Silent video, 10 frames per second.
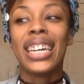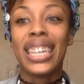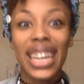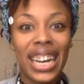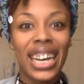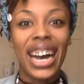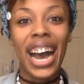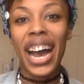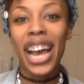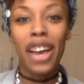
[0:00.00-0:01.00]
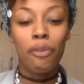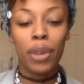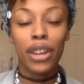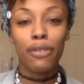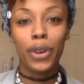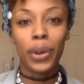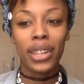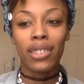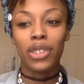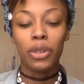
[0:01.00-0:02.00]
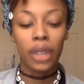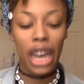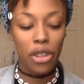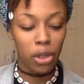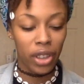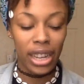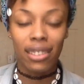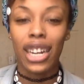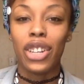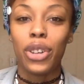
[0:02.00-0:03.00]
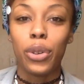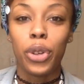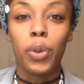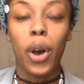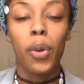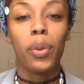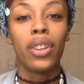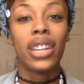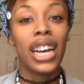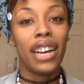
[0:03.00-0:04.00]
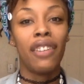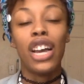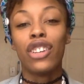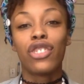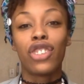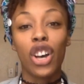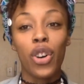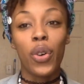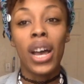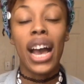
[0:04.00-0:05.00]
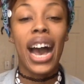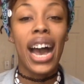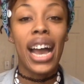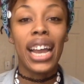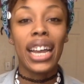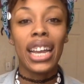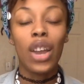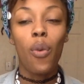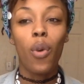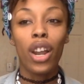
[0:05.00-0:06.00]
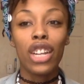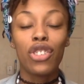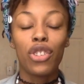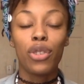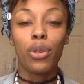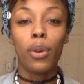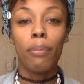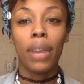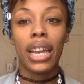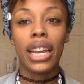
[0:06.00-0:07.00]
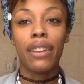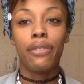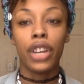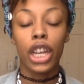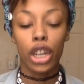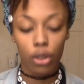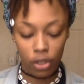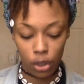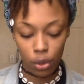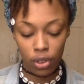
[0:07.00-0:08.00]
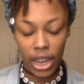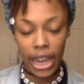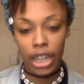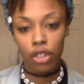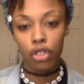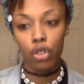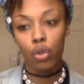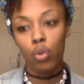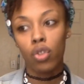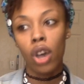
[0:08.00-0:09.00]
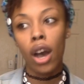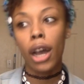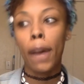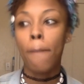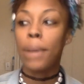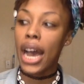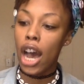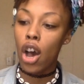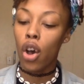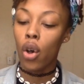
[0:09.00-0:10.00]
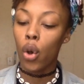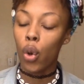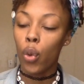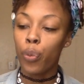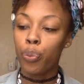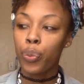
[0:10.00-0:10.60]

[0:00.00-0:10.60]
yeah, I have been focused doing other things that I know you all will love. So, I wanted to make a video today to talk about